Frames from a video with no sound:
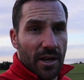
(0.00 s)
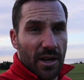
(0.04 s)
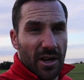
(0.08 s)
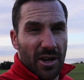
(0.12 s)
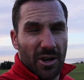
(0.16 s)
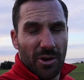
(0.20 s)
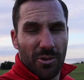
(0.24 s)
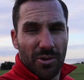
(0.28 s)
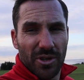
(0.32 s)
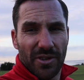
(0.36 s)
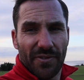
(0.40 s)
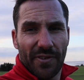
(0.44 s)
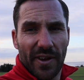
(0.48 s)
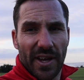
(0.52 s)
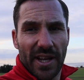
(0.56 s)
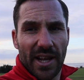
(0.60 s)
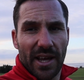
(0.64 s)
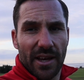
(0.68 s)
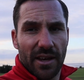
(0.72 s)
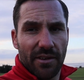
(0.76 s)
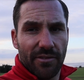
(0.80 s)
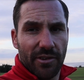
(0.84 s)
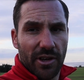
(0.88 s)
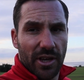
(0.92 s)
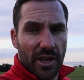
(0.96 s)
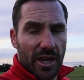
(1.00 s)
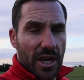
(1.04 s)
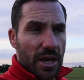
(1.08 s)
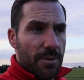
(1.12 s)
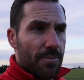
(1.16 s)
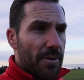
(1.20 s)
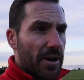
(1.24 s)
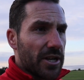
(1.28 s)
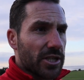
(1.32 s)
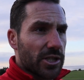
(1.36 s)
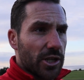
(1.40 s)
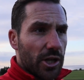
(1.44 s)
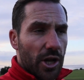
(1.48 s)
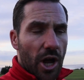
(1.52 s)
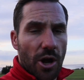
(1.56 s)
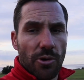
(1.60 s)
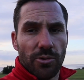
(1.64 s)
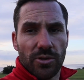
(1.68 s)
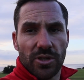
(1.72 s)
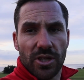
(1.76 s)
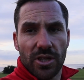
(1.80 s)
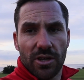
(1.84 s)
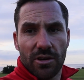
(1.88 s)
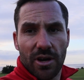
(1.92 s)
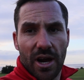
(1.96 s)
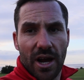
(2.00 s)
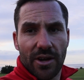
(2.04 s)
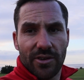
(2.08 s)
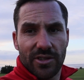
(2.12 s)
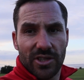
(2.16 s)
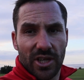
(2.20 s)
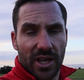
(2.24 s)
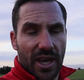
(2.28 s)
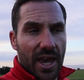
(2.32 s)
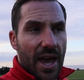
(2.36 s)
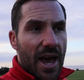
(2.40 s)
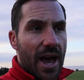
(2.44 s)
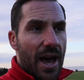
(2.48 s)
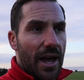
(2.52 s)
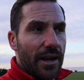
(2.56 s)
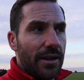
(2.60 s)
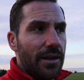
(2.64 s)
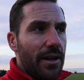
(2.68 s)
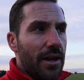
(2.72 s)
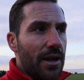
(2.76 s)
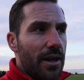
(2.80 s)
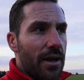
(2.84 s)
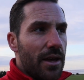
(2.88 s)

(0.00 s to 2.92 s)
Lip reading: Always feel like if I can keep it as low to the ground as I can,